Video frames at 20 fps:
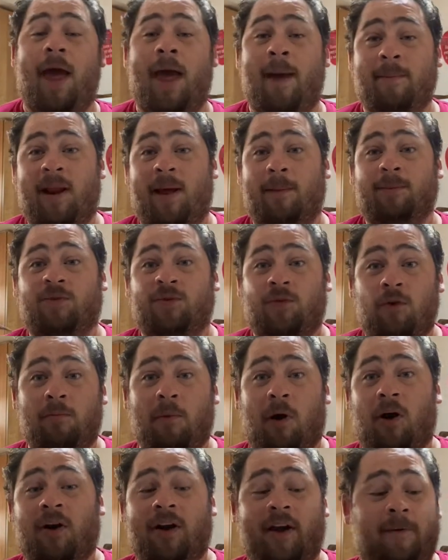M&M's Food
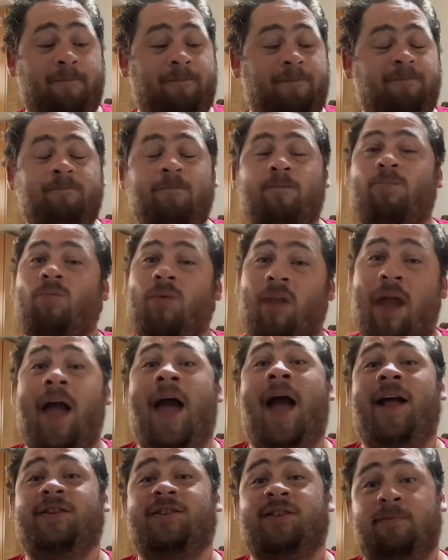Market.
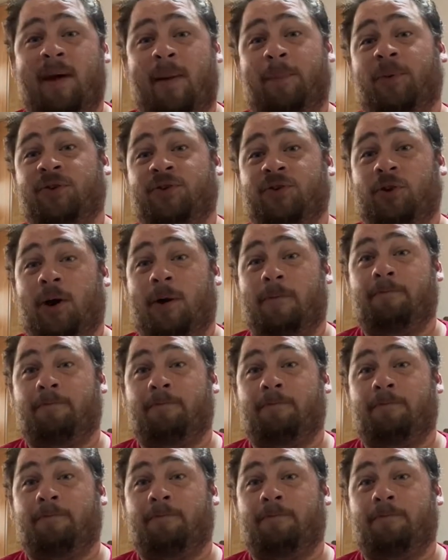Add some maple syrup.